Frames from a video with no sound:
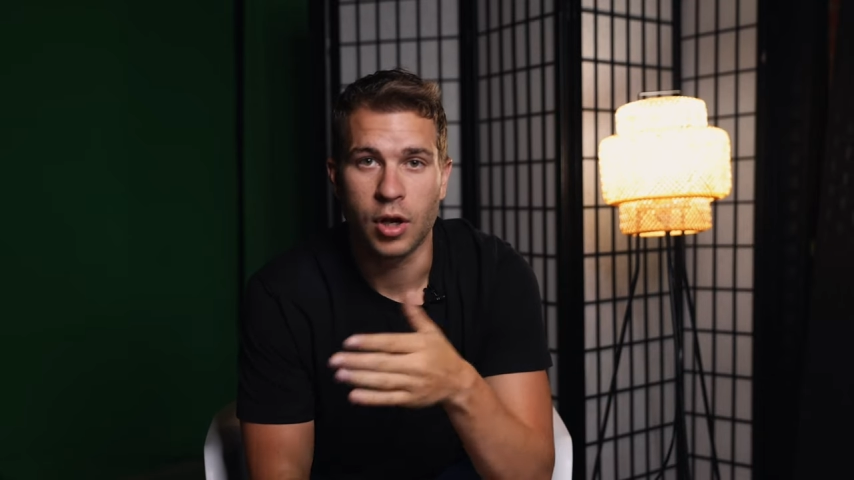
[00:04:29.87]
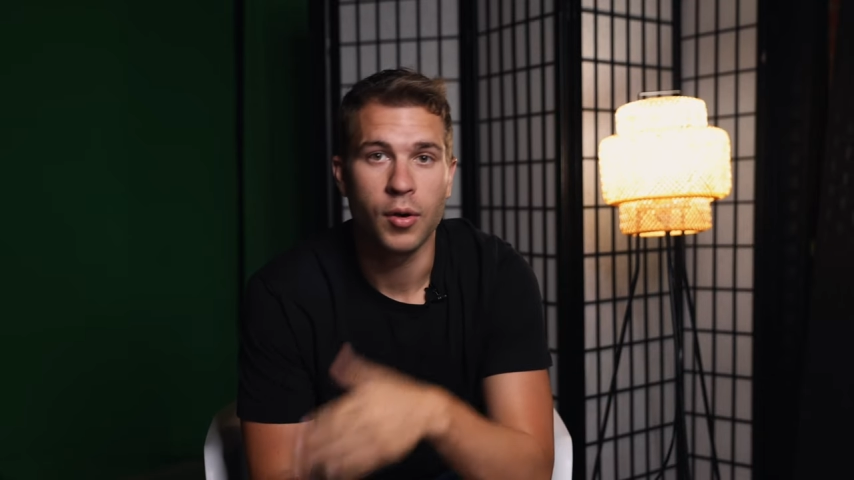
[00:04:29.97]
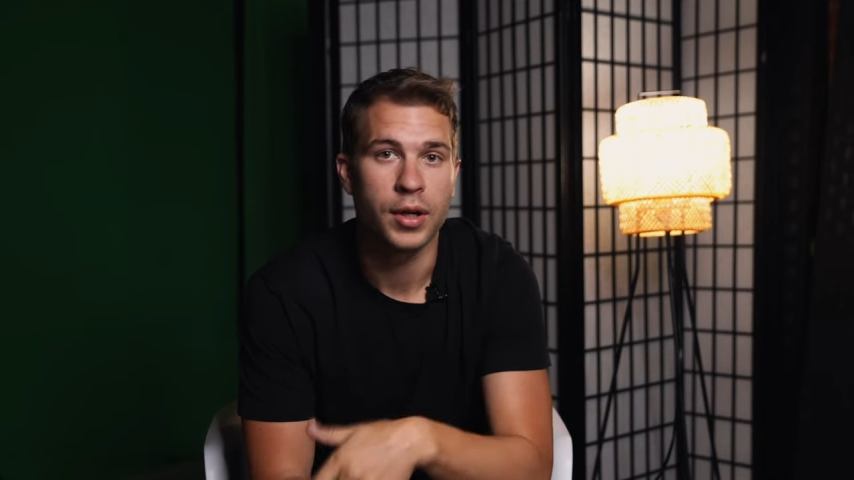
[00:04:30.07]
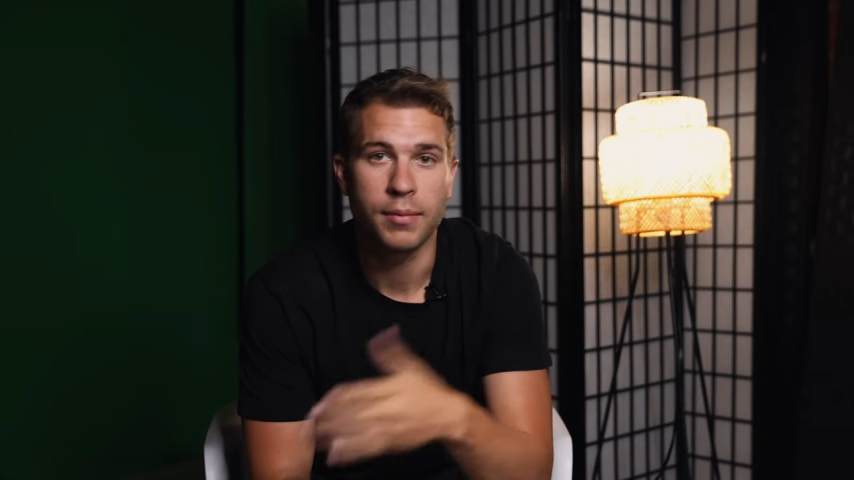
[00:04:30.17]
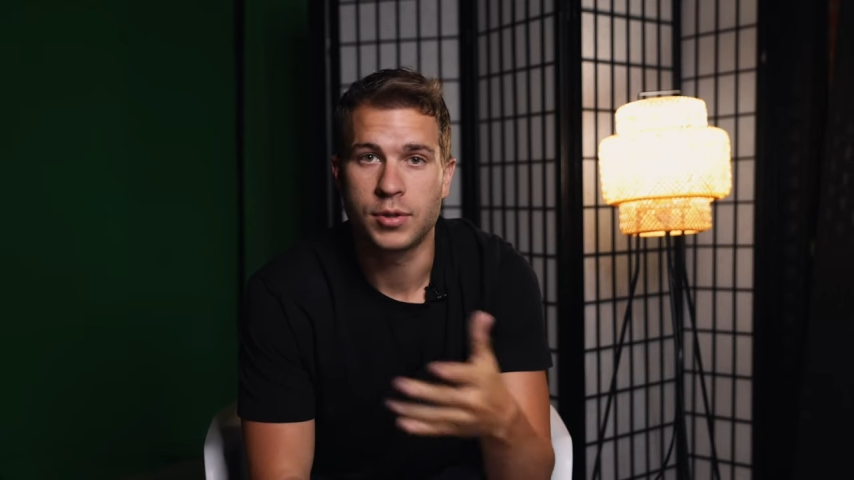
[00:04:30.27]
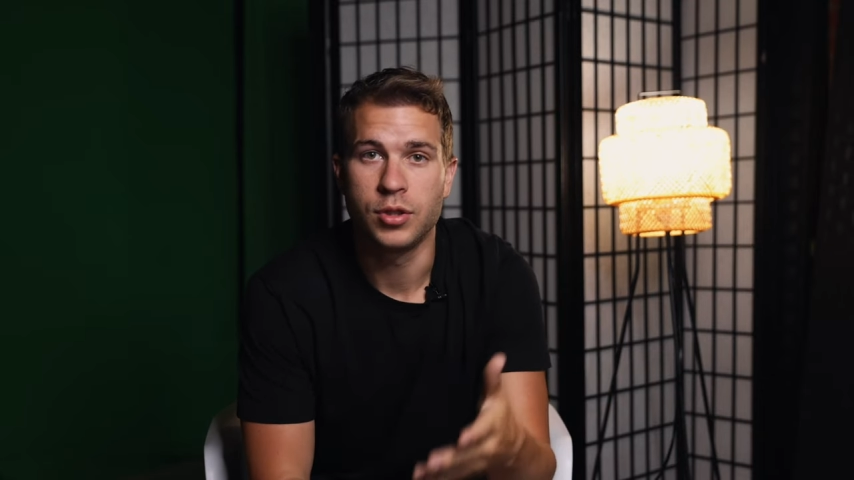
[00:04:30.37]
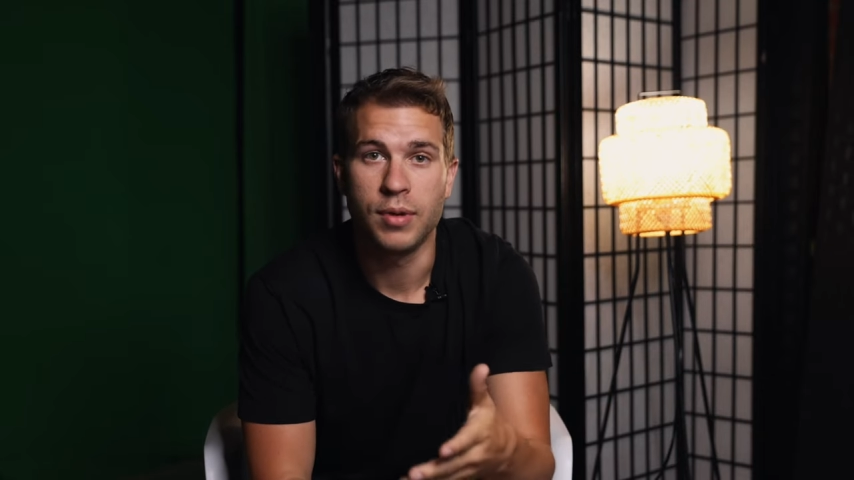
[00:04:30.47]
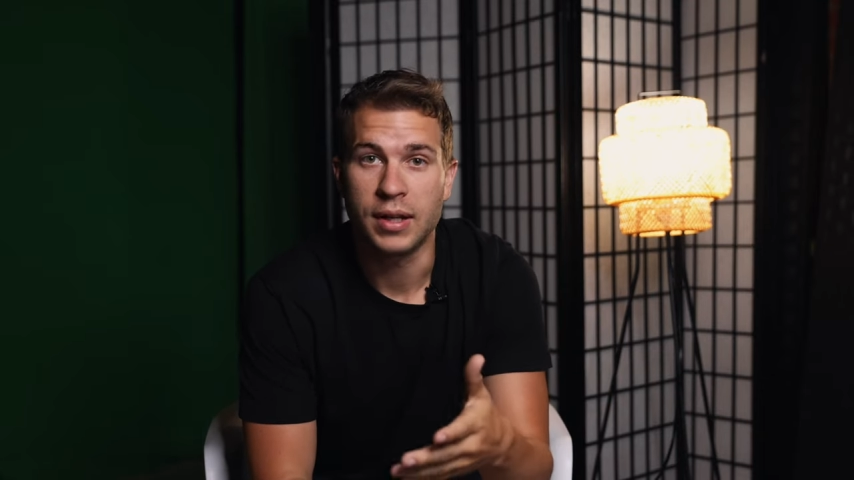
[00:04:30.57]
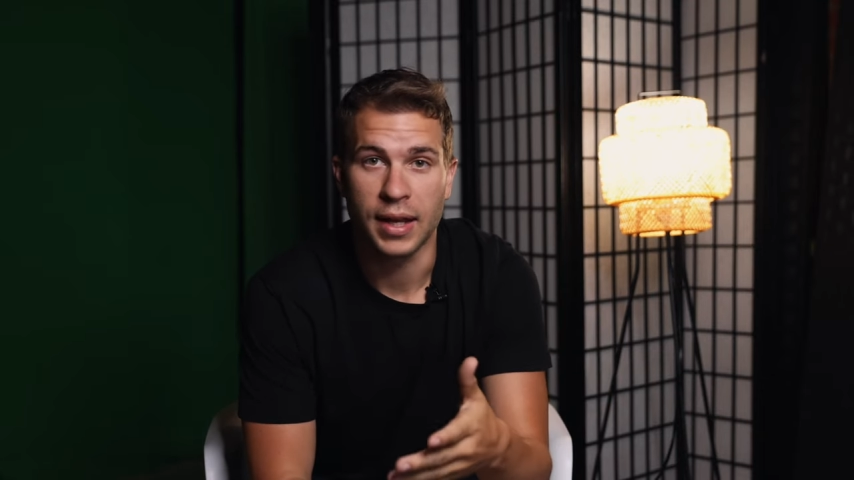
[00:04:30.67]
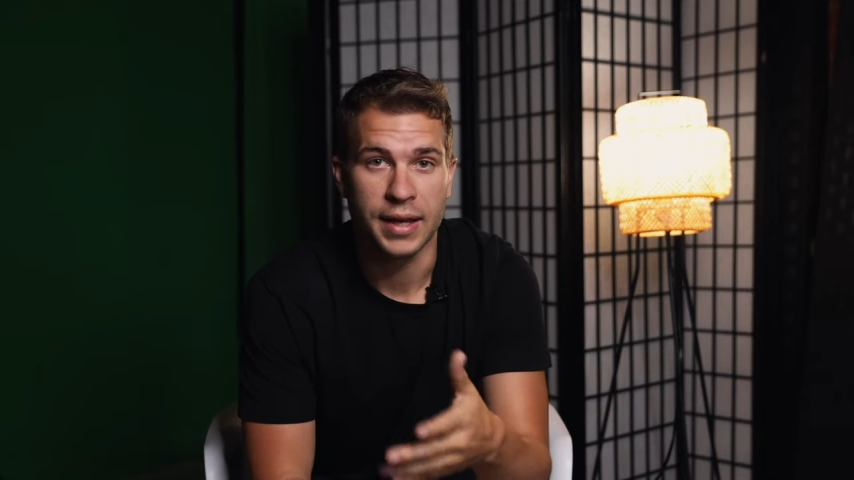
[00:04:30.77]
going up
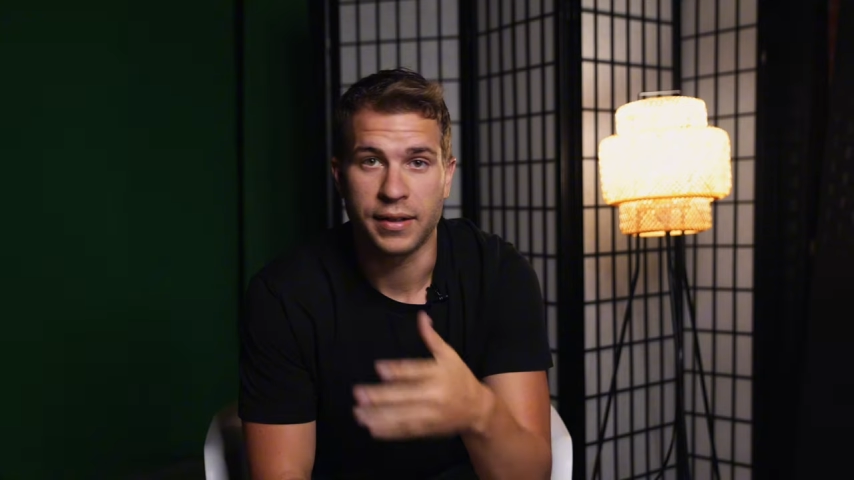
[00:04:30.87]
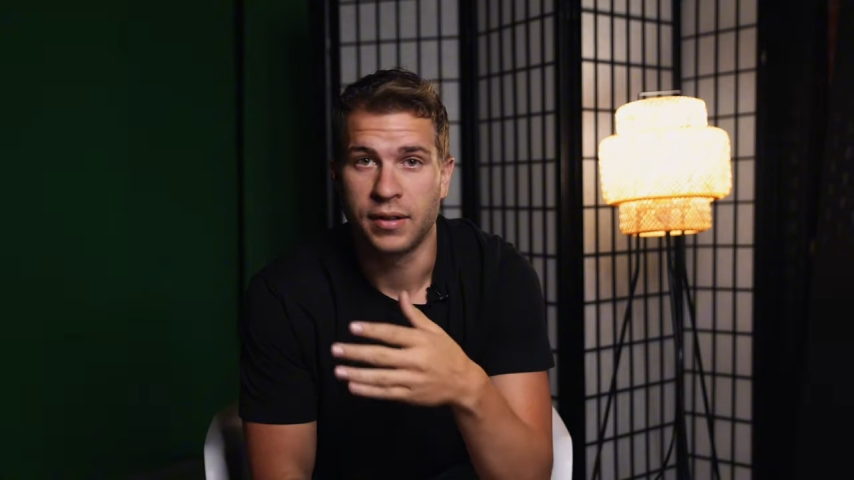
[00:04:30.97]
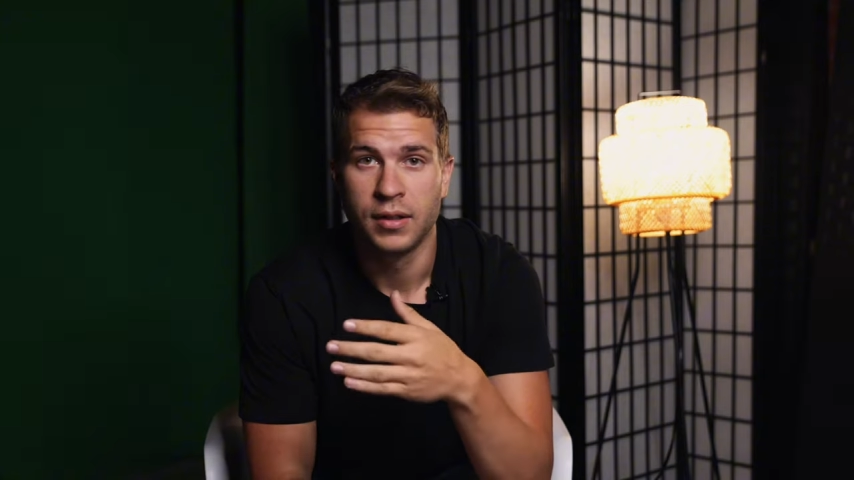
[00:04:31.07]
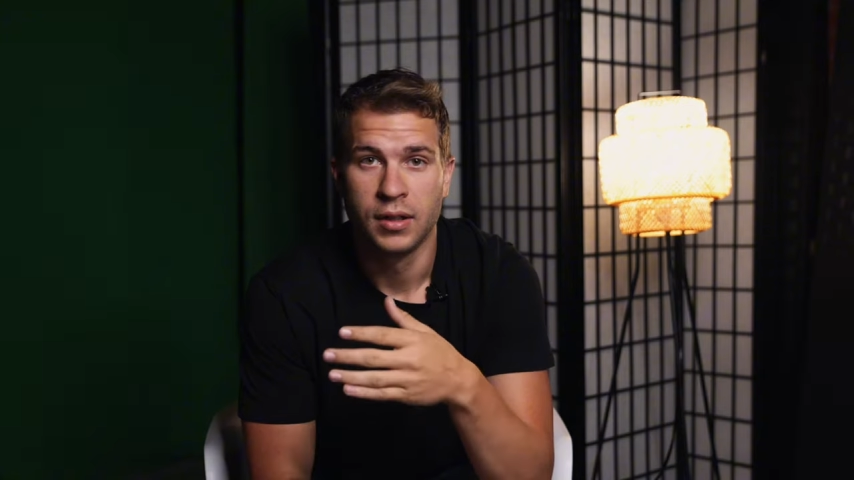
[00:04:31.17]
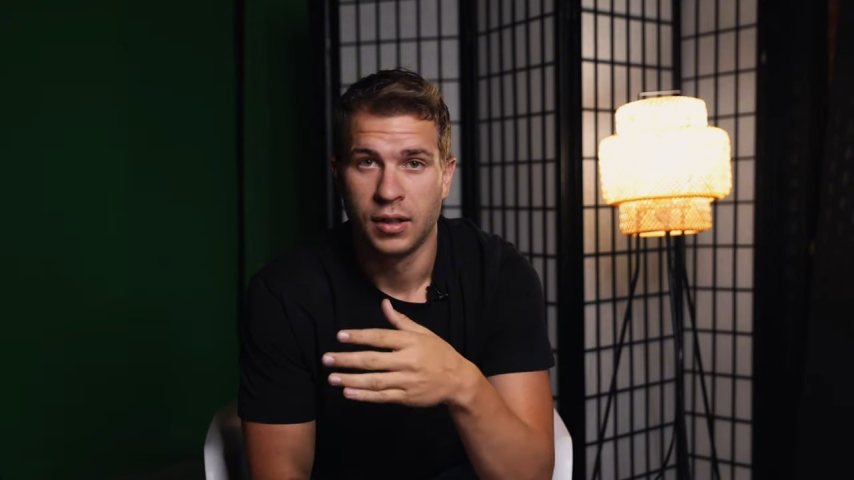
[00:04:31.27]
to Atlanta,